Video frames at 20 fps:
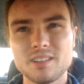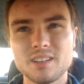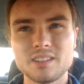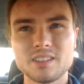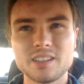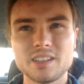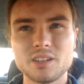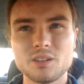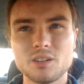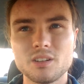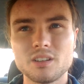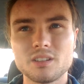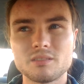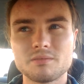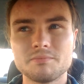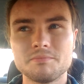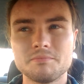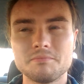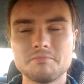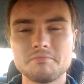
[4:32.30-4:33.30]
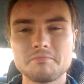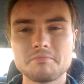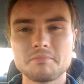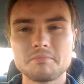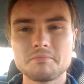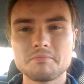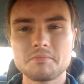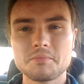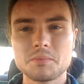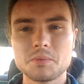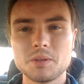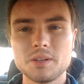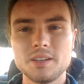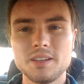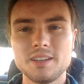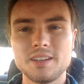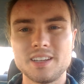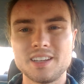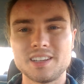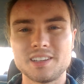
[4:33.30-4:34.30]
a little
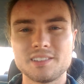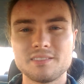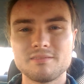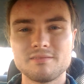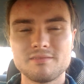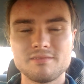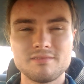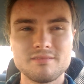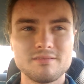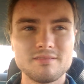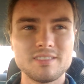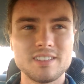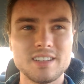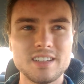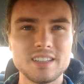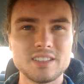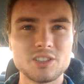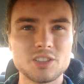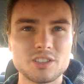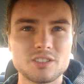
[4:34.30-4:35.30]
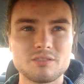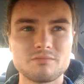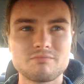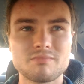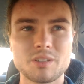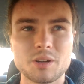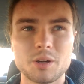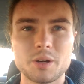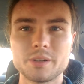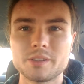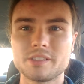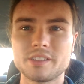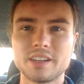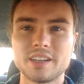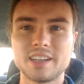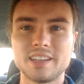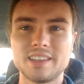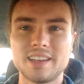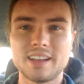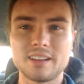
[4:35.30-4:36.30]
It's just
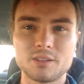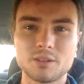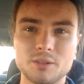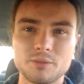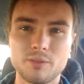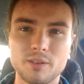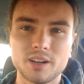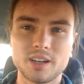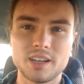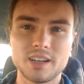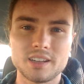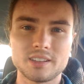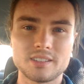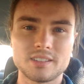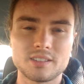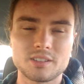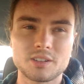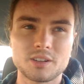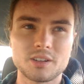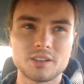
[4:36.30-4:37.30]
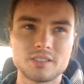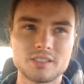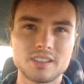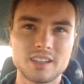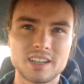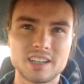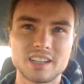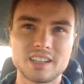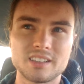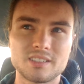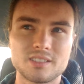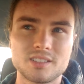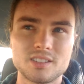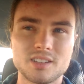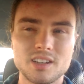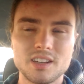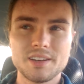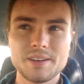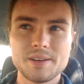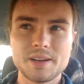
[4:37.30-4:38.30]
cursing, and that's funny because it's cursing and it's
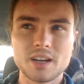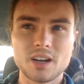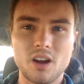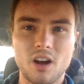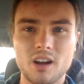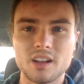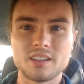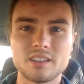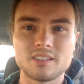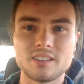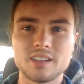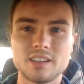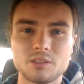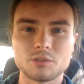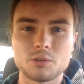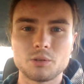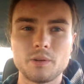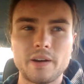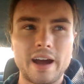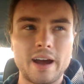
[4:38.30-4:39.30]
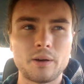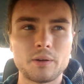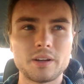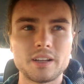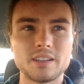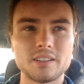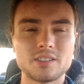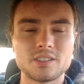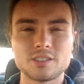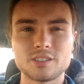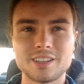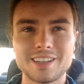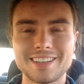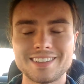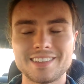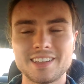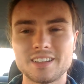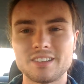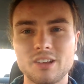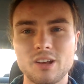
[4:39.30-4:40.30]
constant throughout, and it's just
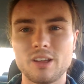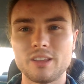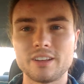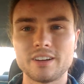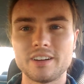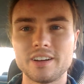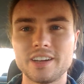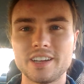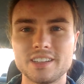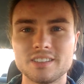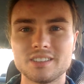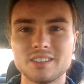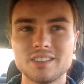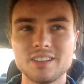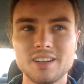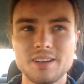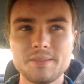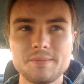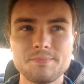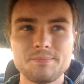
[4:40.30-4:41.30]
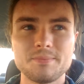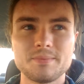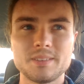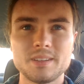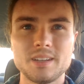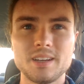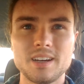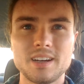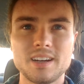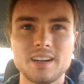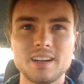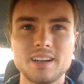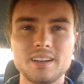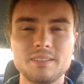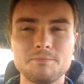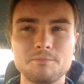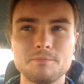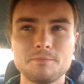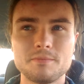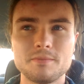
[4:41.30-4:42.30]
like that's all there is.
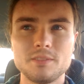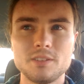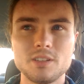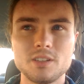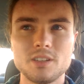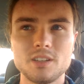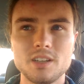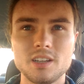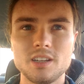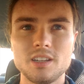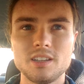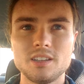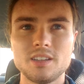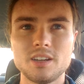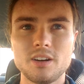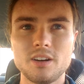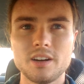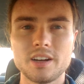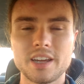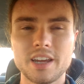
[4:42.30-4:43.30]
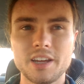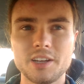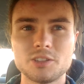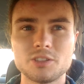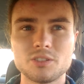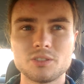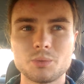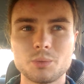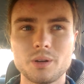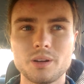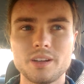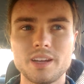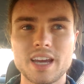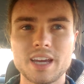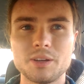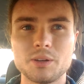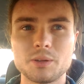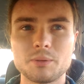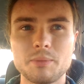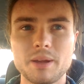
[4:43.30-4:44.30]
Um, there are occasions where yeah,
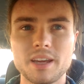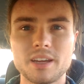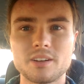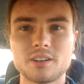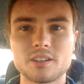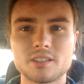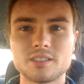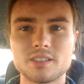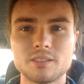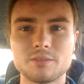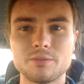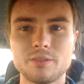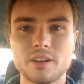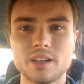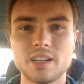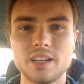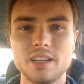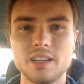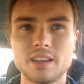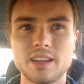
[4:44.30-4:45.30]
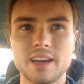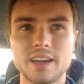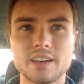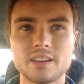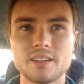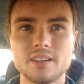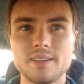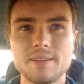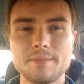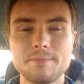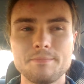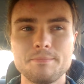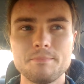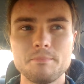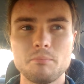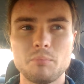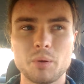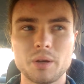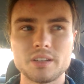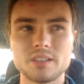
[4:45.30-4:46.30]
you can make cursing funny, like,
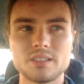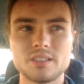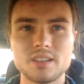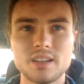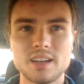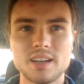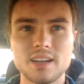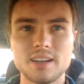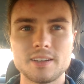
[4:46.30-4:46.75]
but